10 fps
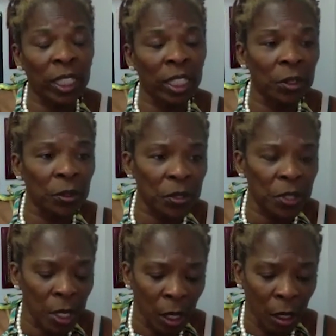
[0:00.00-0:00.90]
years,
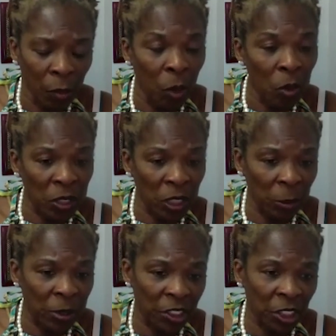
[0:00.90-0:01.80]
rose to the
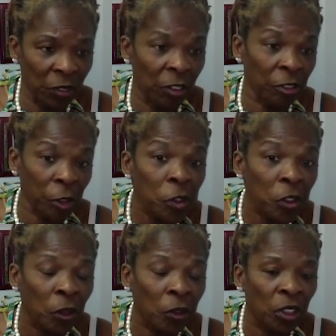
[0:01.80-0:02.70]
position of a first
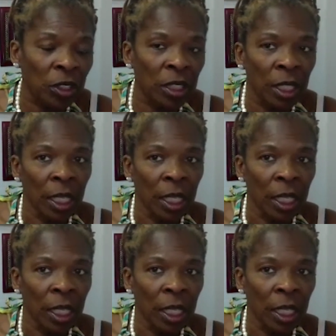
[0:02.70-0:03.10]
sergeant.